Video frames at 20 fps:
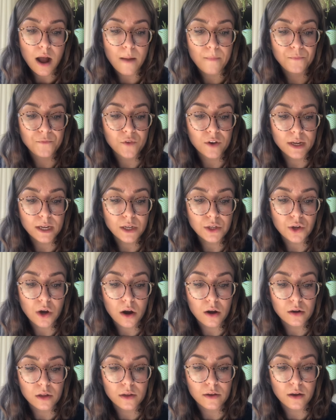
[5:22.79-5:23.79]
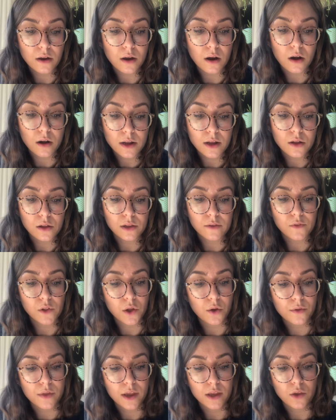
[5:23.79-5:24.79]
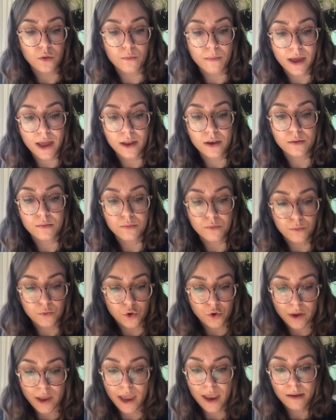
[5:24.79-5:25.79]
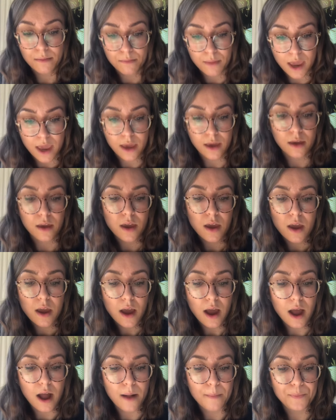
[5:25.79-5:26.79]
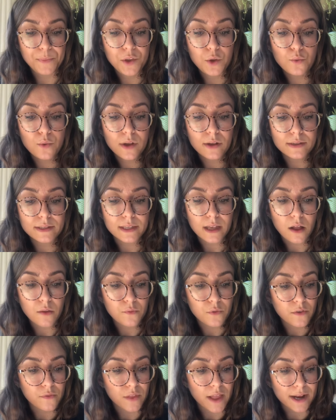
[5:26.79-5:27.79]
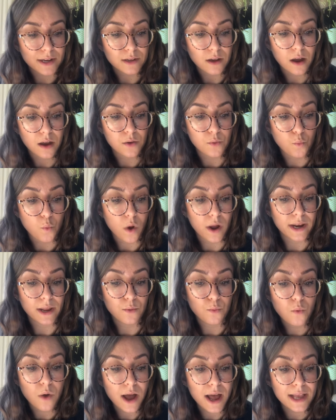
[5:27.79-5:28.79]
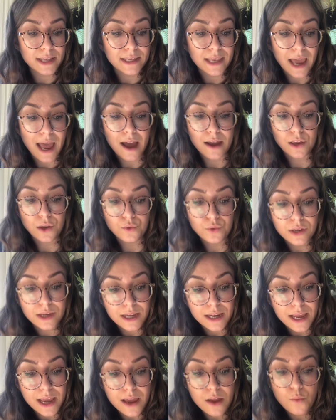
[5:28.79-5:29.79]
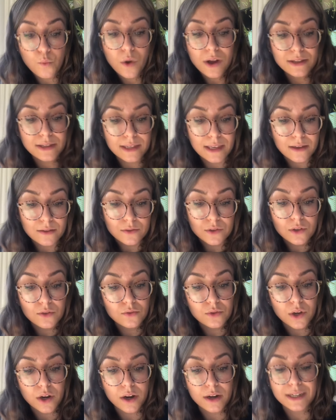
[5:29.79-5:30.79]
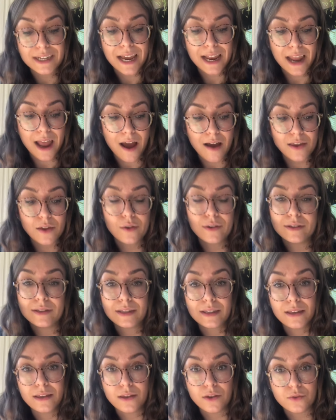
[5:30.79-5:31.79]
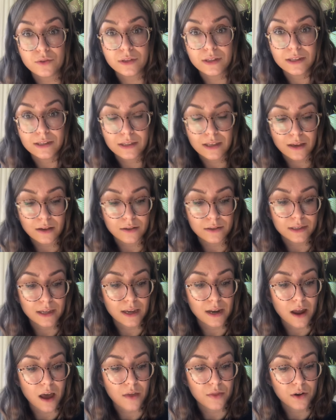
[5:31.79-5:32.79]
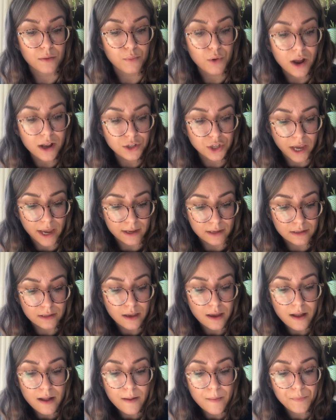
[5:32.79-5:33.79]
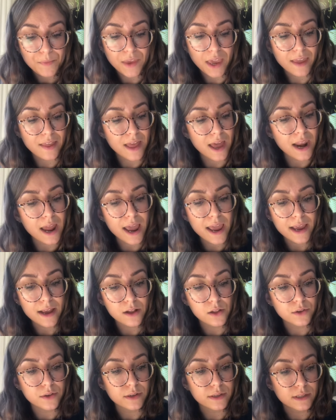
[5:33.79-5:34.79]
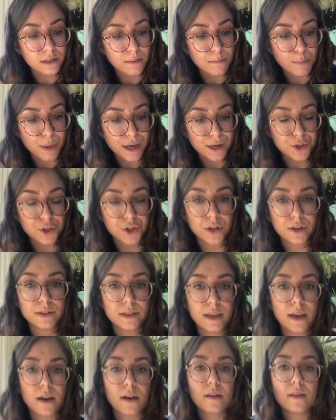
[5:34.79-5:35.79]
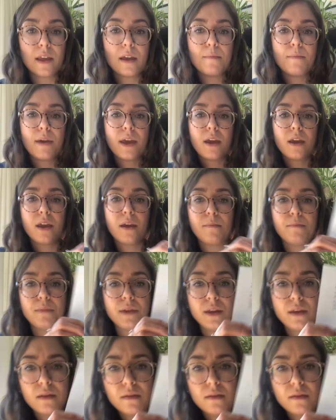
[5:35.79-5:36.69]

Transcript: For each article of clothing you mend, create, make, you will self-reflect on what it was, how you did it, what skills you learned, and how you could use these skills in other projects. Okay, then I included some pictures here. They may be